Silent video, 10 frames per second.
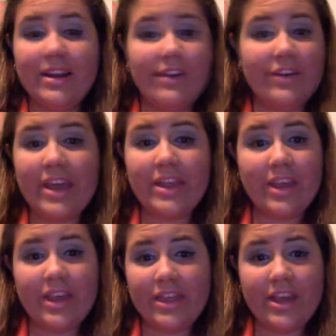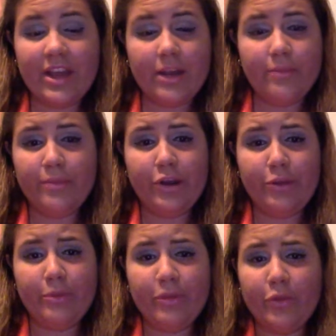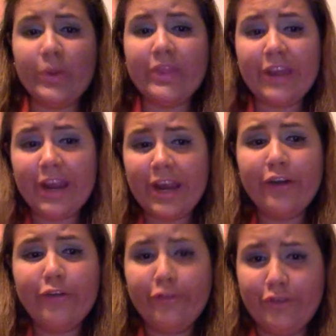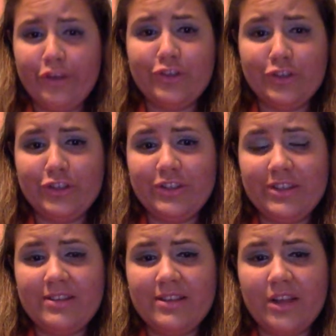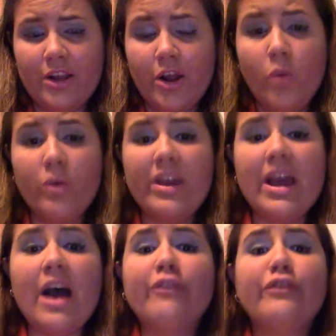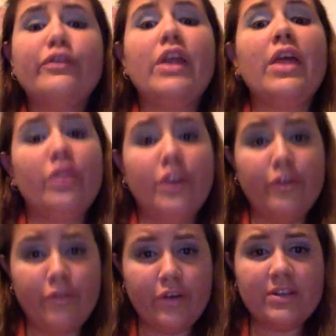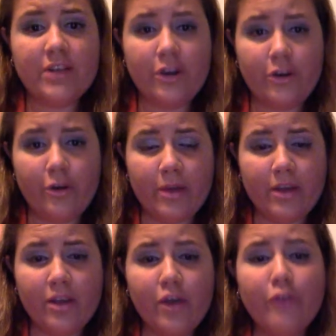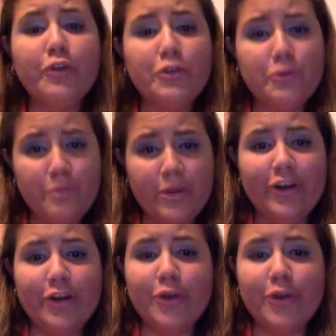create the ideal environment with the air freshener system. We have 10 different aromas for your better